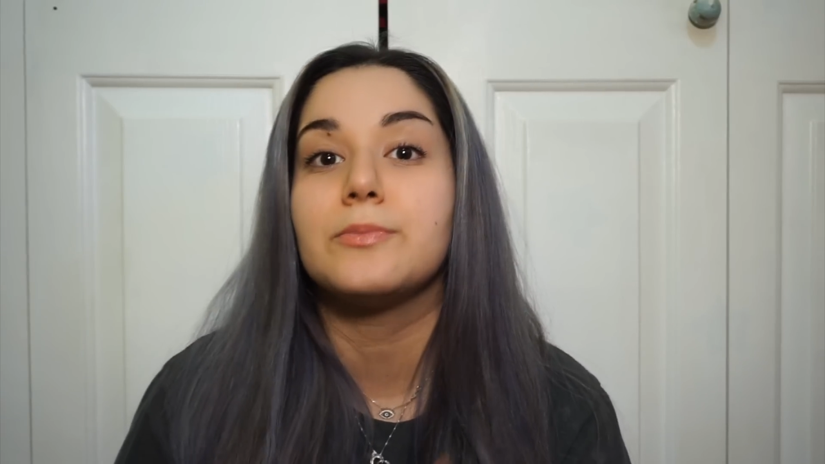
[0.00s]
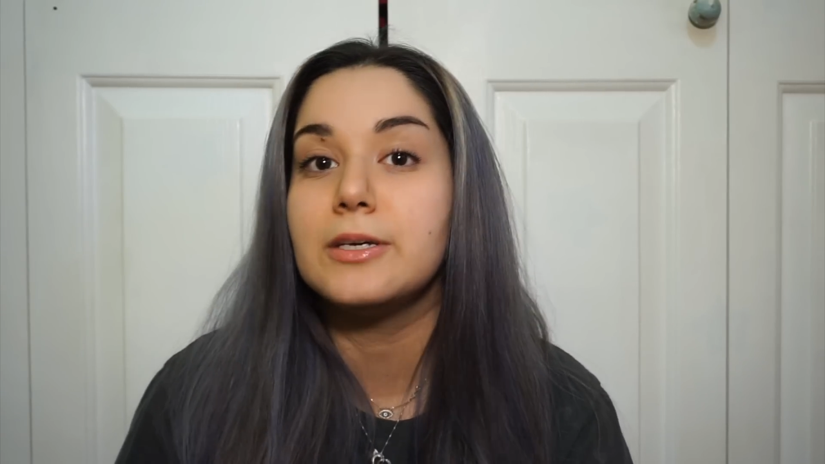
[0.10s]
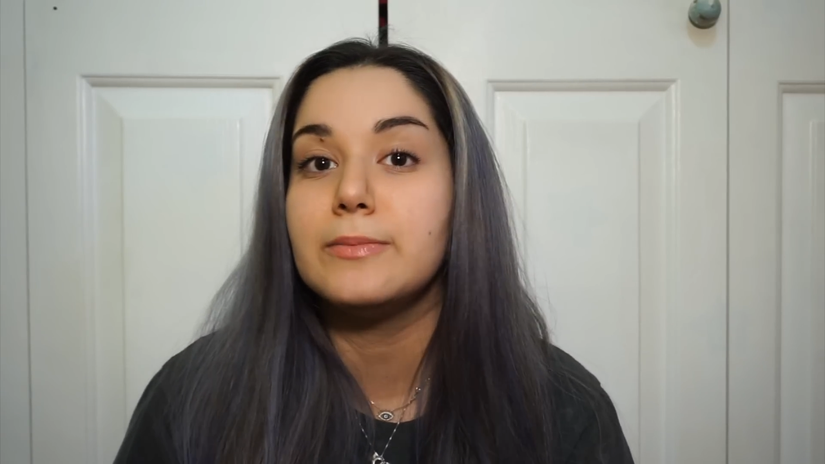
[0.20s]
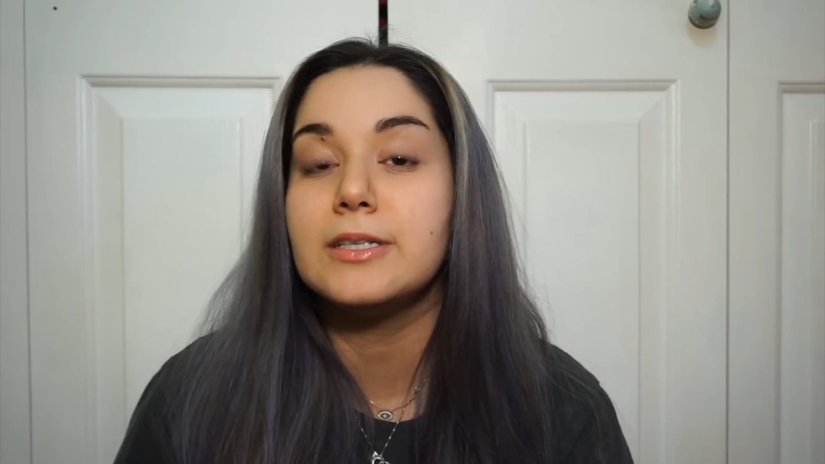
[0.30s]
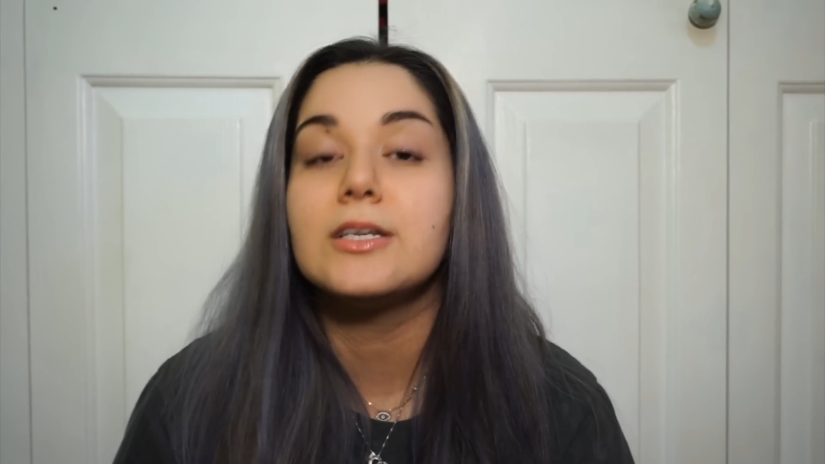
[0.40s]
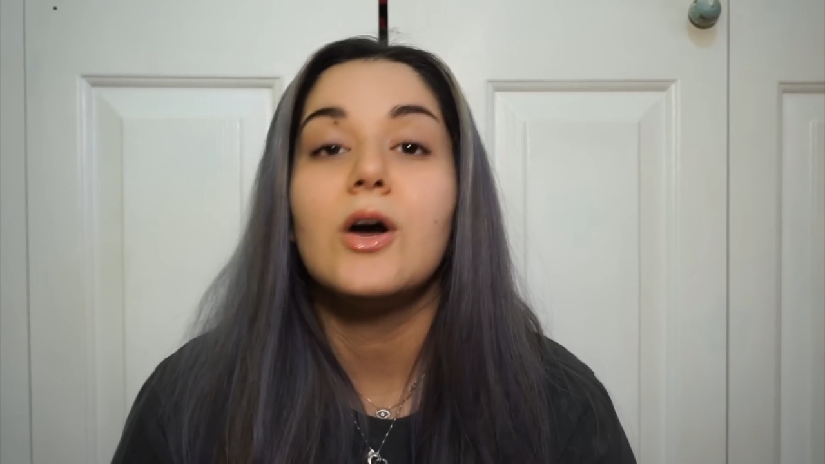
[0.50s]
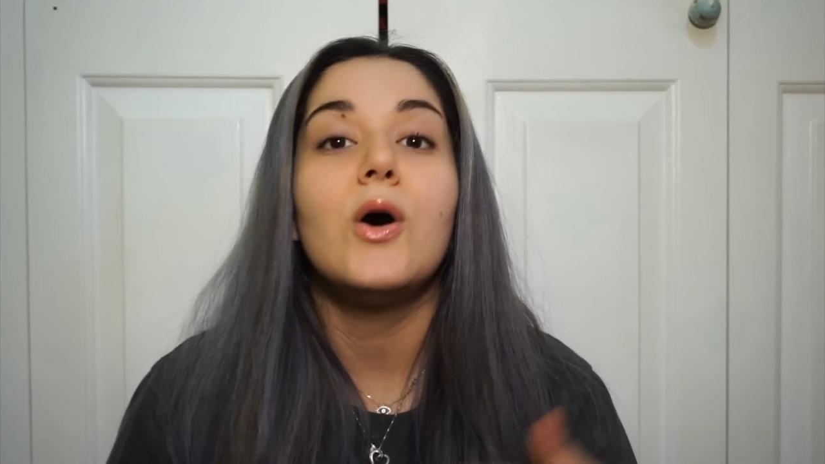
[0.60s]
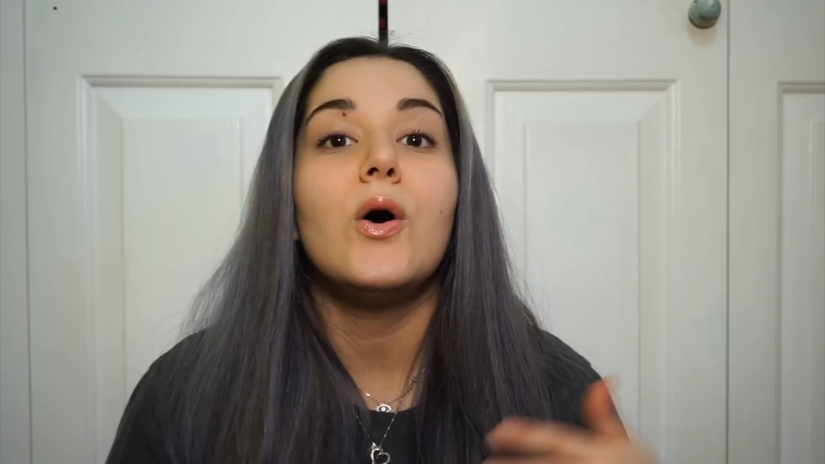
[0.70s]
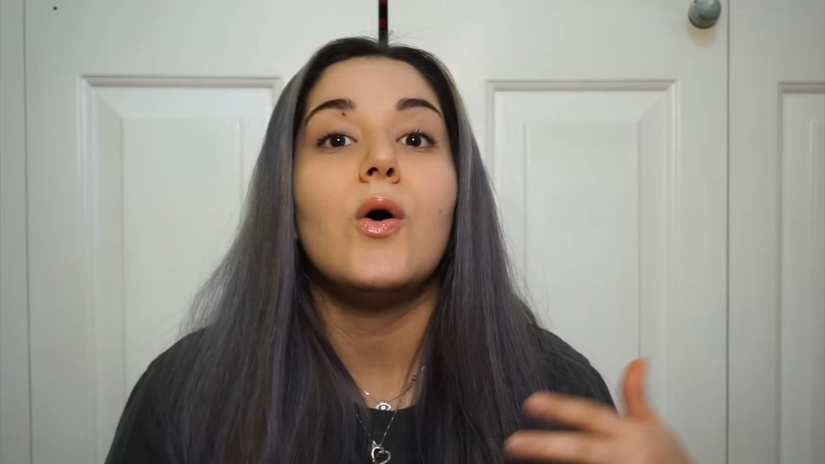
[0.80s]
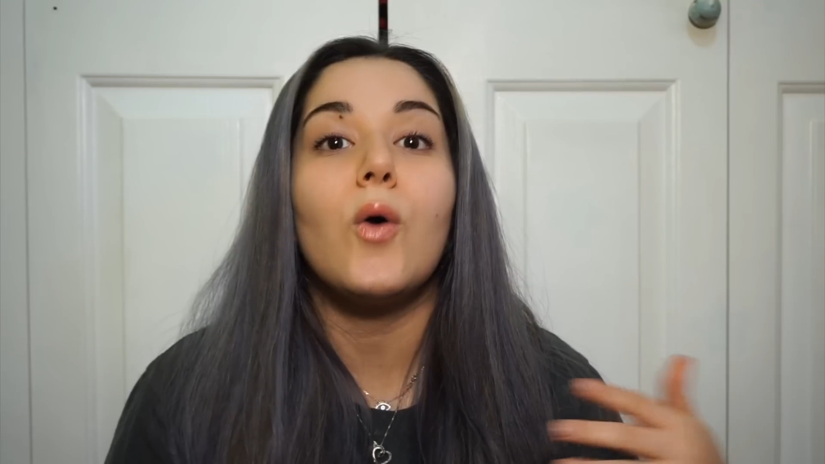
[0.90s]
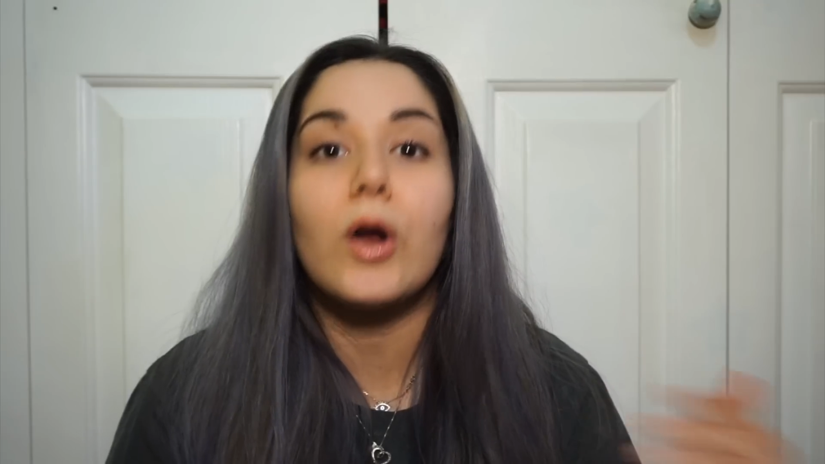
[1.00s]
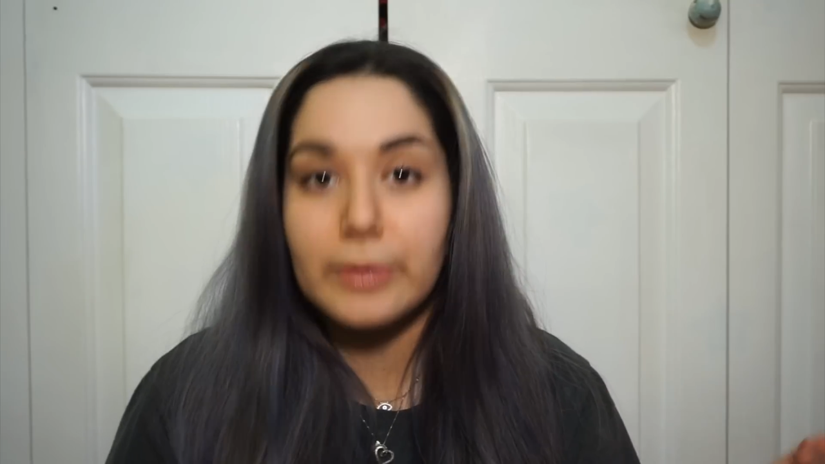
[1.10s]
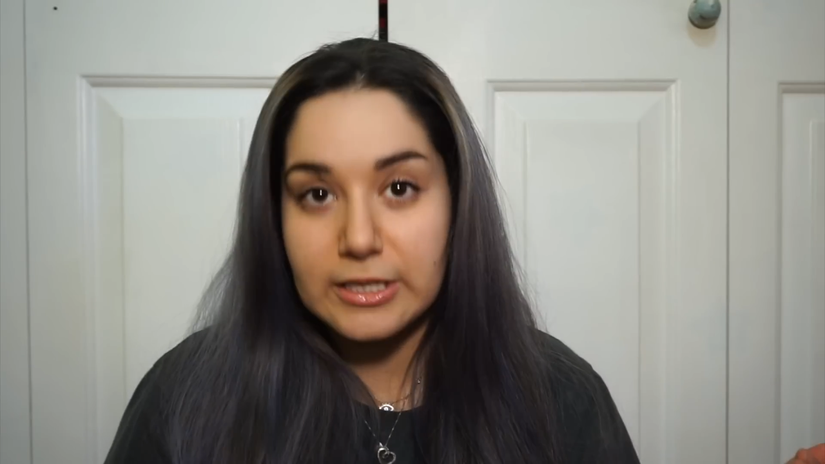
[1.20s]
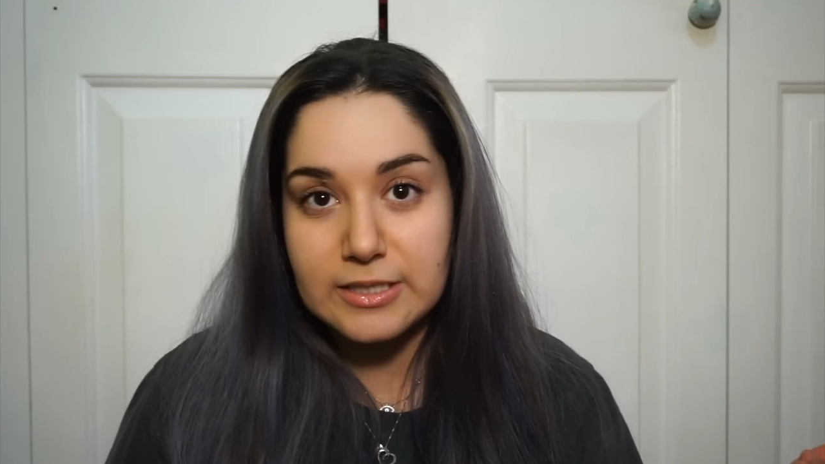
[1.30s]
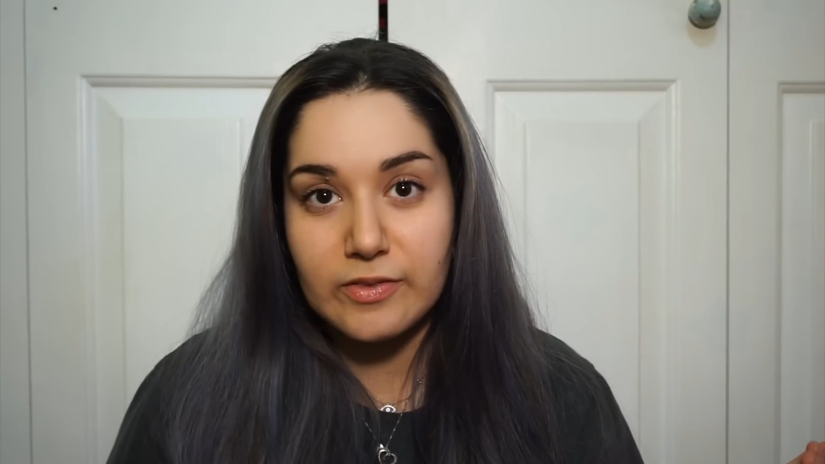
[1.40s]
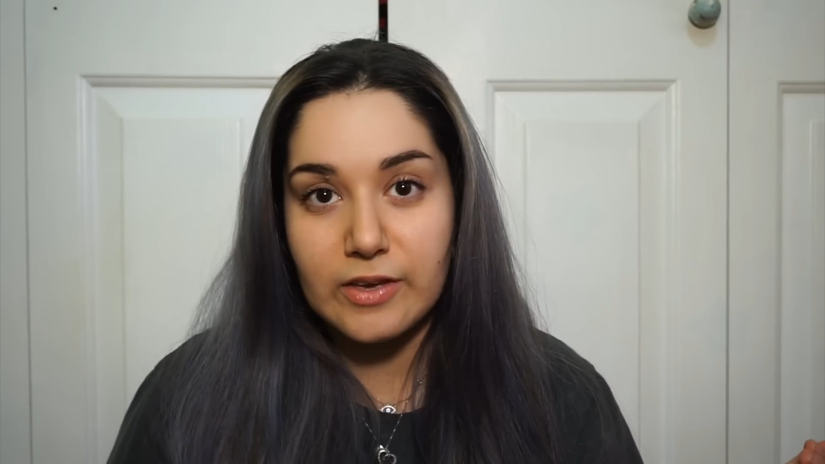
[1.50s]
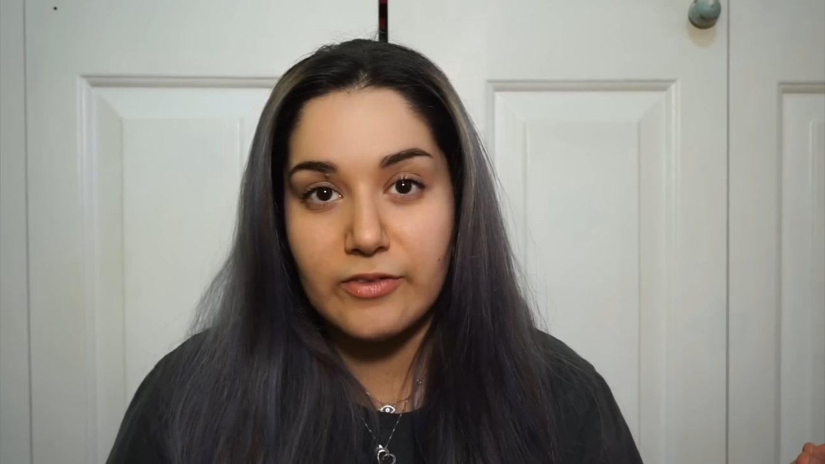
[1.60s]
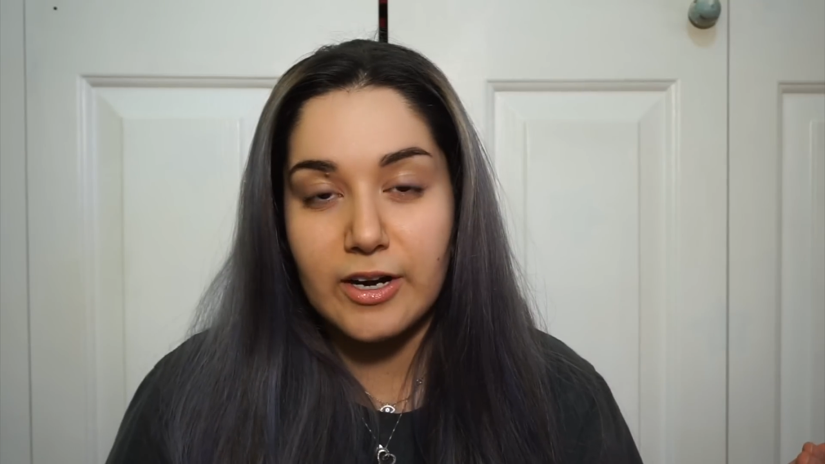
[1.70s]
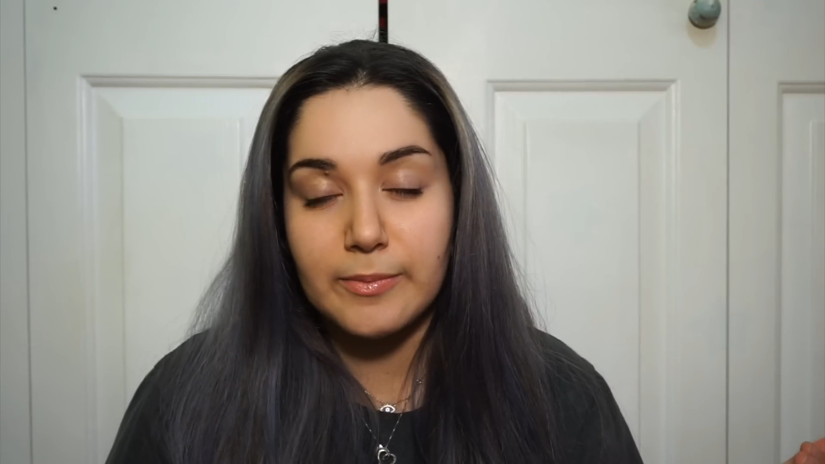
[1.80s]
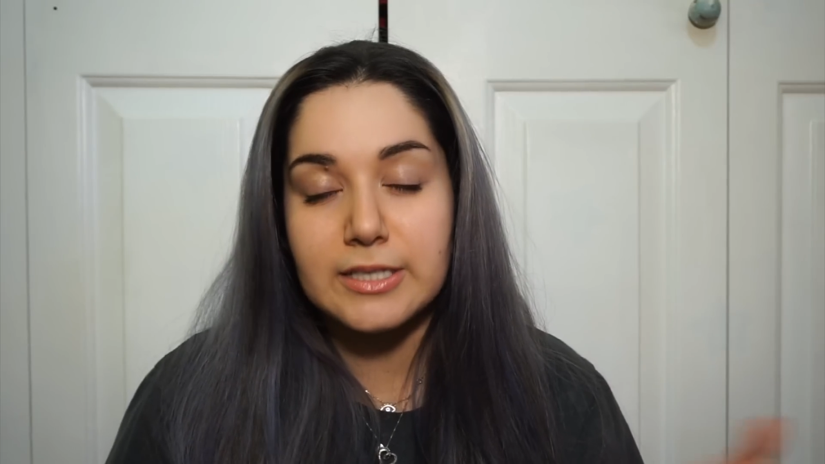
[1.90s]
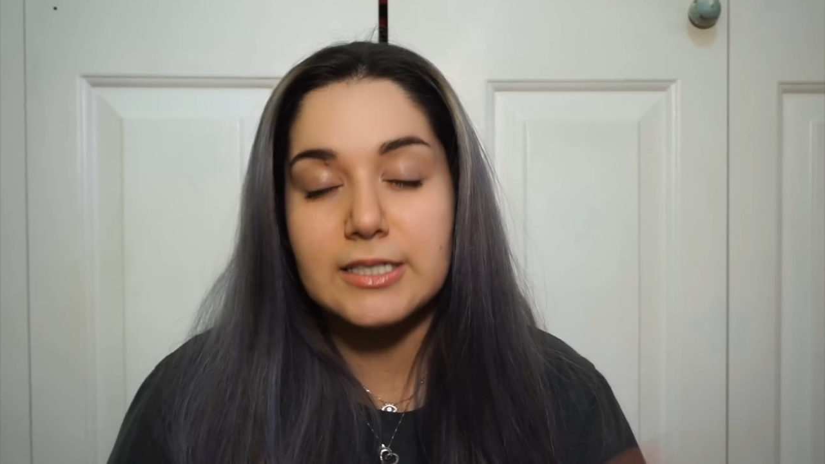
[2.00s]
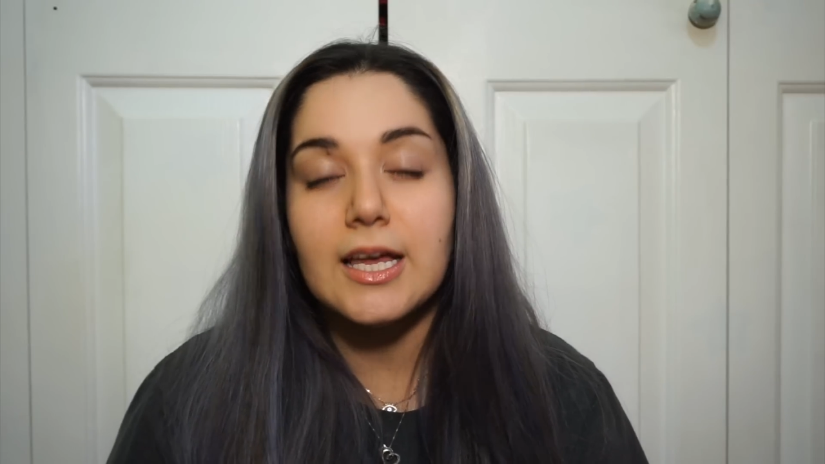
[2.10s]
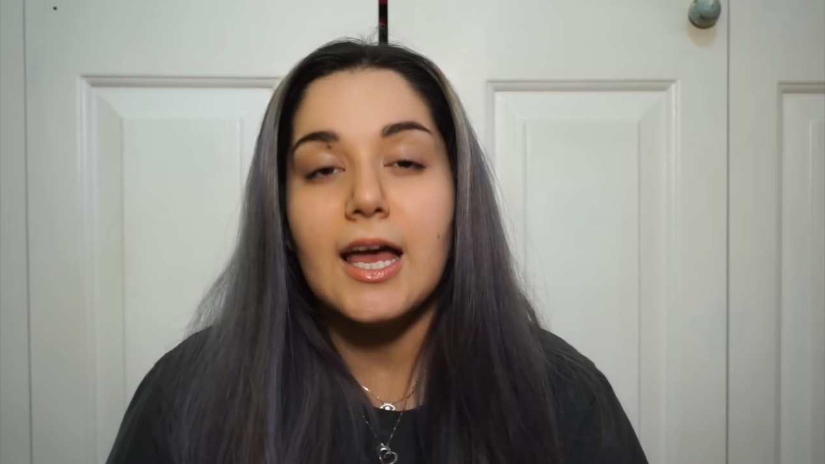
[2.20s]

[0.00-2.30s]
pigments or because of the environment.